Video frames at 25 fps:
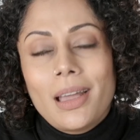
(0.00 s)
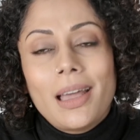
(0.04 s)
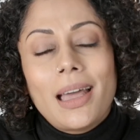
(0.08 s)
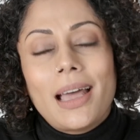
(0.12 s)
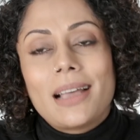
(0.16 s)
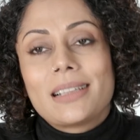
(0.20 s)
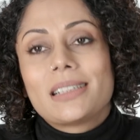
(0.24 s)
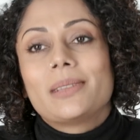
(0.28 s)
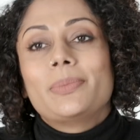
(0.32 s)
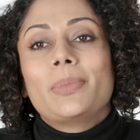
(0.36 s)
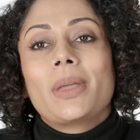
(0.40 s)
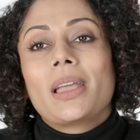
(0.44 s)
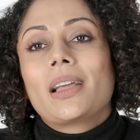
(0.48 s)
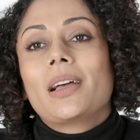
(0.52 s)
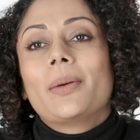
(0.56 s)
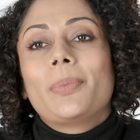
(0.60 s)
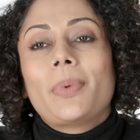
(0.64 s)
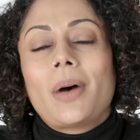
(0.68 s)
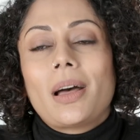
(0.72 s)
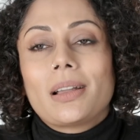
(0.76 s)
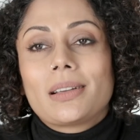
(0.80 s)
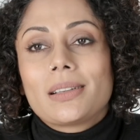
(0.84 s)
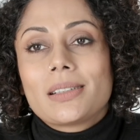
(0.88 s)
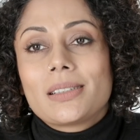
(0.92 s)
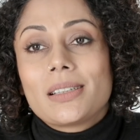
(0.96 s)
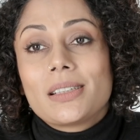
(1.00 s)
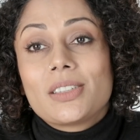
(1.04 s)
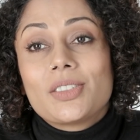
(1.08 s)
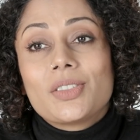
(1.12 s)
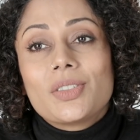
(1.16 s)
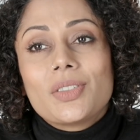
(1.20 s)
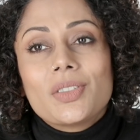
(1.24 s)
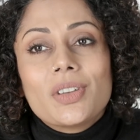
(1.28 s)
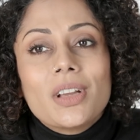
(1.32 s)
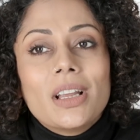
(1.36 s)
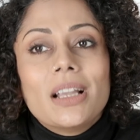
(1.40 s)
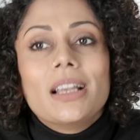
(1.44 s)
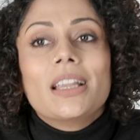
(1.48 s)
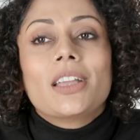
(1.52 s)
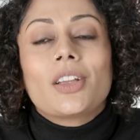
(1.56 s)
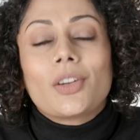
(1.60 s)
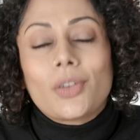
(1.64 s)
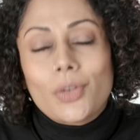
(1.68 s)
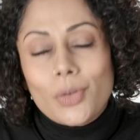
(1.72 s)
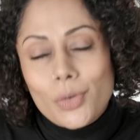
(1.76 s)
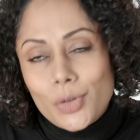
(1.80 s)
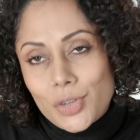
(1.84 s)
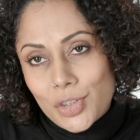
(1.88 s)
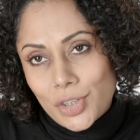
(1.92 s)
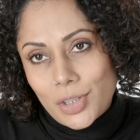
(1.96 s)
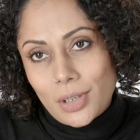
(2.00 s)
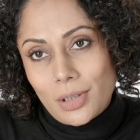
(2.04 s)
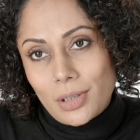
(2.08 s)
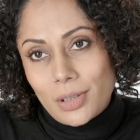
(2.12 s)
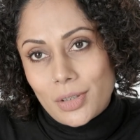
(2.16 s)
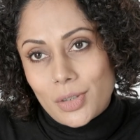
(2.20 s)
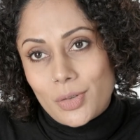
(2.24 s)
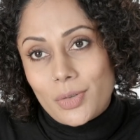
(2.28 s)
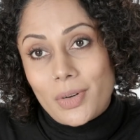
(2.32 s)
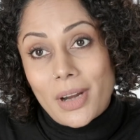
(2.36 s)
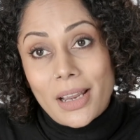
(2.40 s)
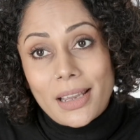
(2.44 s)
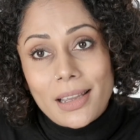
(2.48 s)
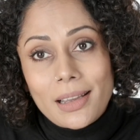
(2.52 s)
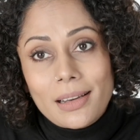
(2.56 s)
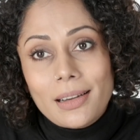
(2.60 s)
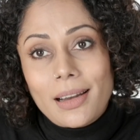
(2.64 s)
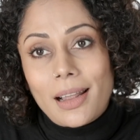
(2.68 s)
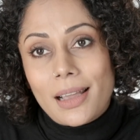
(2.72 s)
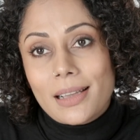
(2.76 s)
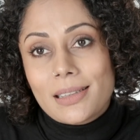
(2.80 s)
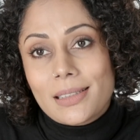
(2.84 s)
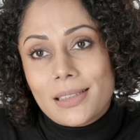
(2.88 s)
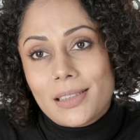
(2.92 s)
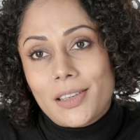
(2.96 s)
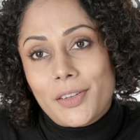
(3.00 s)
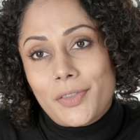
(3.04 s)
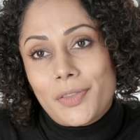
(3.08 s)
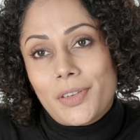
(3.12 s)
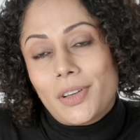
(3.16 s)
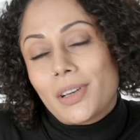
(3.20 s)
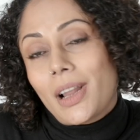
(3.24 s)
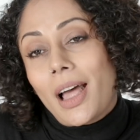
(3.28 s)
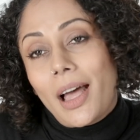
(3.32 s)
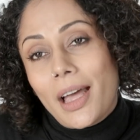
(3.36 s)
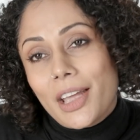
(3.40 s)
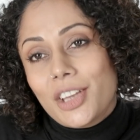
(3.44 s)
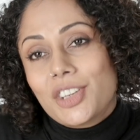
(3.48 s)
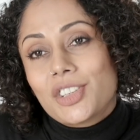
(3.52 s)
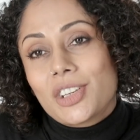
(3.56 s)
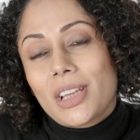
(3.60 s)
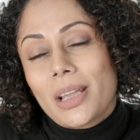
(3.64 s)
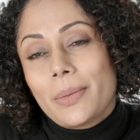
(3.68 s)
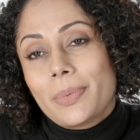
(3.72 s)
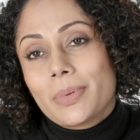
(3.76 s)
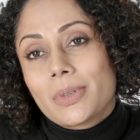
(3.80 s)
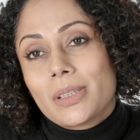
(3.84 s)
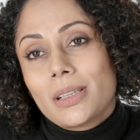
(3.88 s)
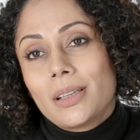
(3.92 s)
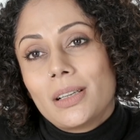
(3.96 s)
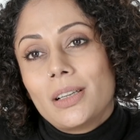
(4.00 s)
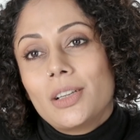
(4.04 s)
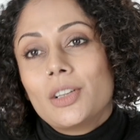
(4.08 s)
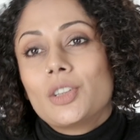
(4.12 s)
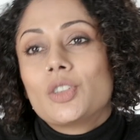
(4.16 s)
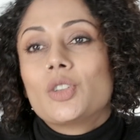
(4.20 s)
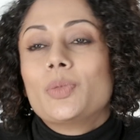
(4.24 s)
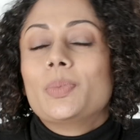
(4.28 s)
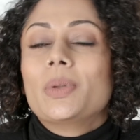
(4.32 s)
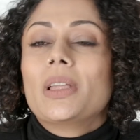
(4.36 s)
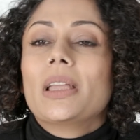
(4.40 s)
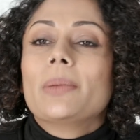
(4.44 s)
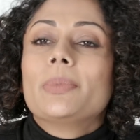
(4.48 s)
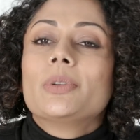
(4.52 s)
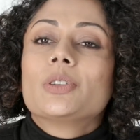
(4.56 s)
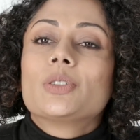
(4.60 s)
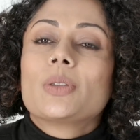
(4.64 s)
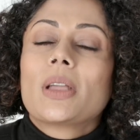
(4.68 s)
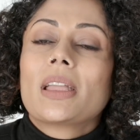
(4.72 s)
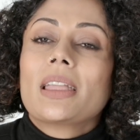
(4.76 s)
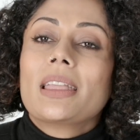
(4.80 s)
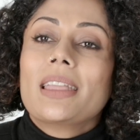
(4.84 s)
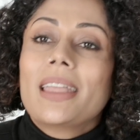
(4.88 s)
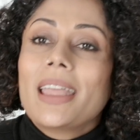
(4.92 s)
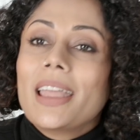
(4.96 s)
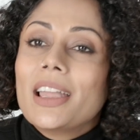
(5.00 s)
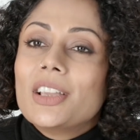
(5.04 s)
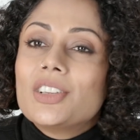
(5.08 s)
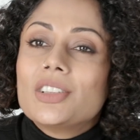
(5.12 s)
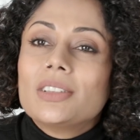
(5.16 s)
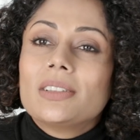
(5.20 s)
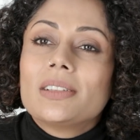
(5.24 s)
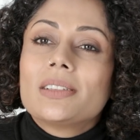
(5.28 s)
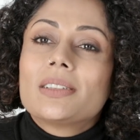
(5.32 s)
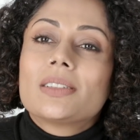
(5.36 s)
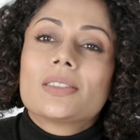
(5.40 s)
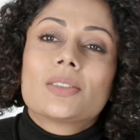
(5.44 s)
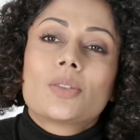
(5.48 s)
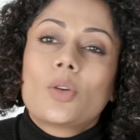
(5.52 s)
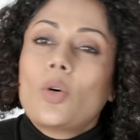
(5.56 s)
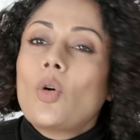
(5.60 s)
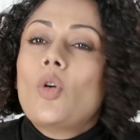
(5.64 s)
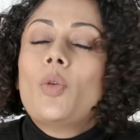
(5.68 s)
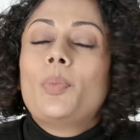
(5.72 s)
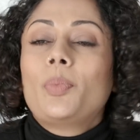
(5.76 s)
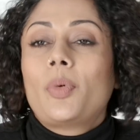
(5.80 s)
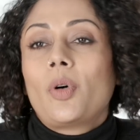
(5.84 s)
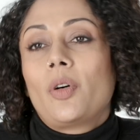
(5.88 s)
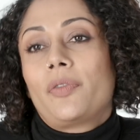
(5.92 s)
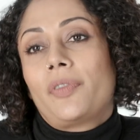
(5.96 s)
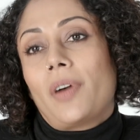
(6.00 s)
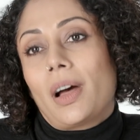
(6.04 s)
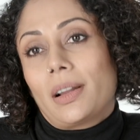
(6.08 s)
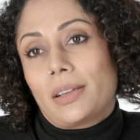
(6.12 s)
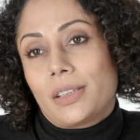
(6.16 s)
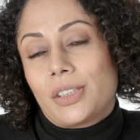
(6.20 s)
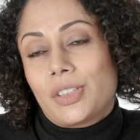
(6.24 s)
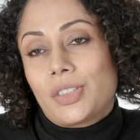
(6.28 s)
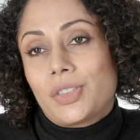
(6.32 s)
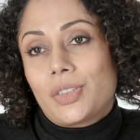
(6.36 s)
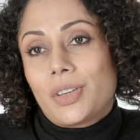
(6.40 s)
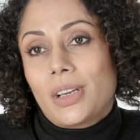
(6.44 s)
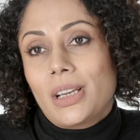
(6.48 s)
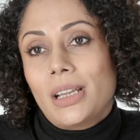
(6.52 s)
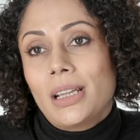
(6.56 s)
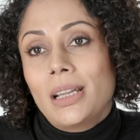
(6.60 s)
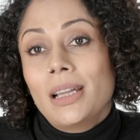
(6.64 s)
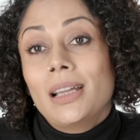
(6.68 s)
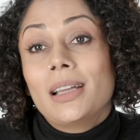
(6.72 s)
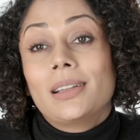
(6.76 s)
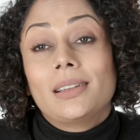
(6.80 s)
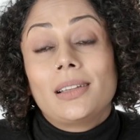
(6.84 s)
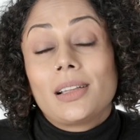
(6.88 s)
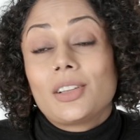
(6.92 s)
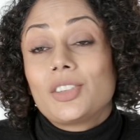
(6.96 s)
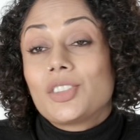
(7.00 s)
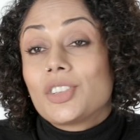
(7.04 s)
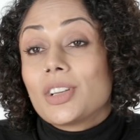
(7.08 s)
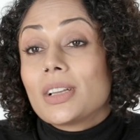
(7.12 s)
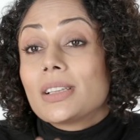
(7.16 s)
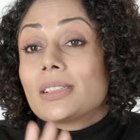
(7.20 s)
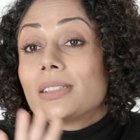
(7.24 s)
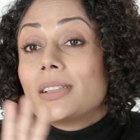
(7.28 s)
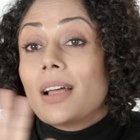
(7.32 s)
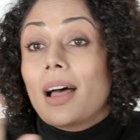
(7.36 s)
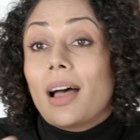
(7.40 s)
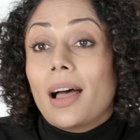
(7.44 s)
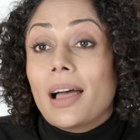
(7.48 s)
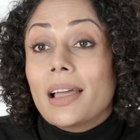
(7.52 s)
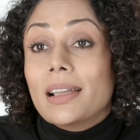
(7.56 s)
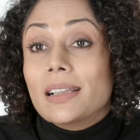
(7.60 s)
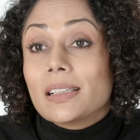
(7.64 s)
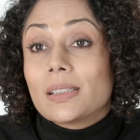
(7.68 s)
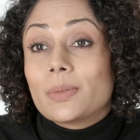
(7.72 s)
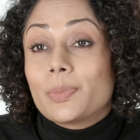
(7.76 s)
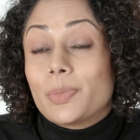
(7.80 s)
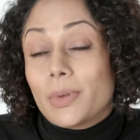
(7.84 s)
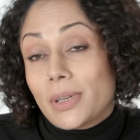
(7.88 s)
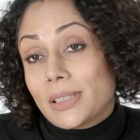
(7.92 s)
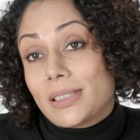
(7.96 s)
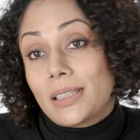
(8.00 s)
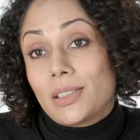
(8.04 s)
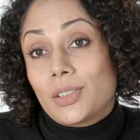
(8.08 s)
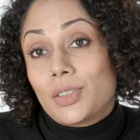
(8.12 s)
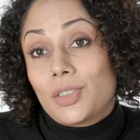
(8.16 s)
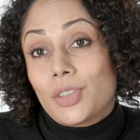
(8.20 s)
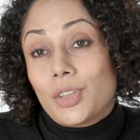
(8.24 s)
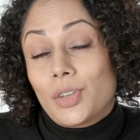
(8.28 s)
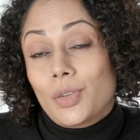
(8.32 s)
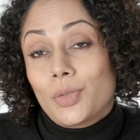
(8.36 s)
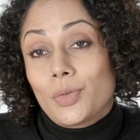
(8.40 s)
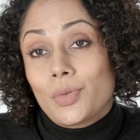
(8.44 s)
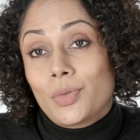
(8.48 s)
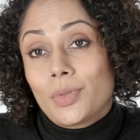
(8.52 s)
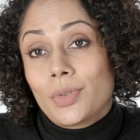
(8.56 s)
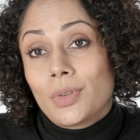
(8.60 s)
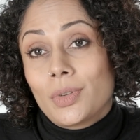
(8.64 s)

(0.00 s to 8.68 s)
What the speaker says: As a makeup artist, it's really crucial to recognize the different eye shapes to be able to engage in the scope of artistry that just the eyes present to you.